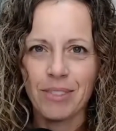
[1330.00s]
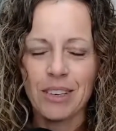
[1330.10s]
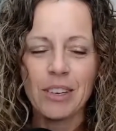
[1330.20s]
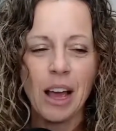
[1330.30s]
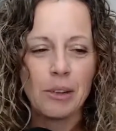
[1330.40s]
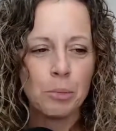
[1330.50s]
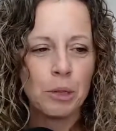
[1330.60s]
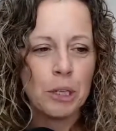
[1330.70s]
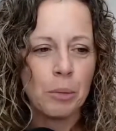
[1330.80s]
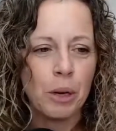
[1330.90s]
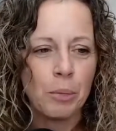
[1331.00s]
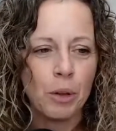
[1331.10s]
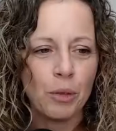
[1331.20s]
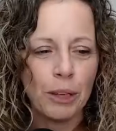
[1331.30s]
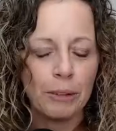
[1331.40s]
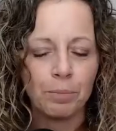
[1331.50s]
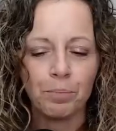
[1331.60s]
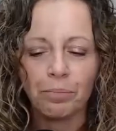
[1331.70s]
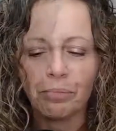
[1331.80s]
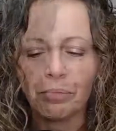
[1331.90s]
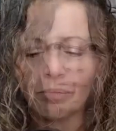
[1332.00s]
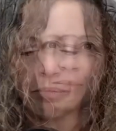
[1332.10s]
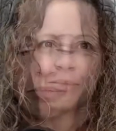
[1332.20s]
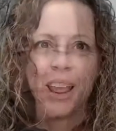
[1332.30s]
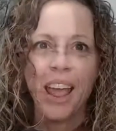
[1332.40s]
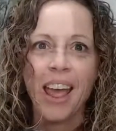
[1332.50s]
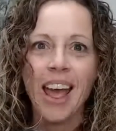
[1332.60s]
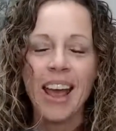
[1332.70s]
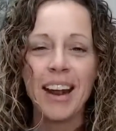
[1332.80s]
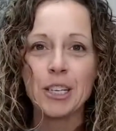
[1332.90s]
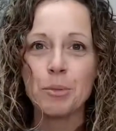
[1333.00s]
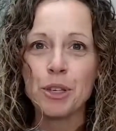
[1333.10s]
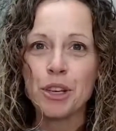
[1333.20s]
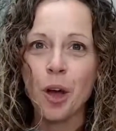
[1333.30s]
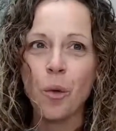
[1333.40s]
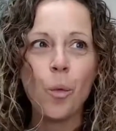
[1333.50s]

So that's principle number three. Hey, it's Michelle.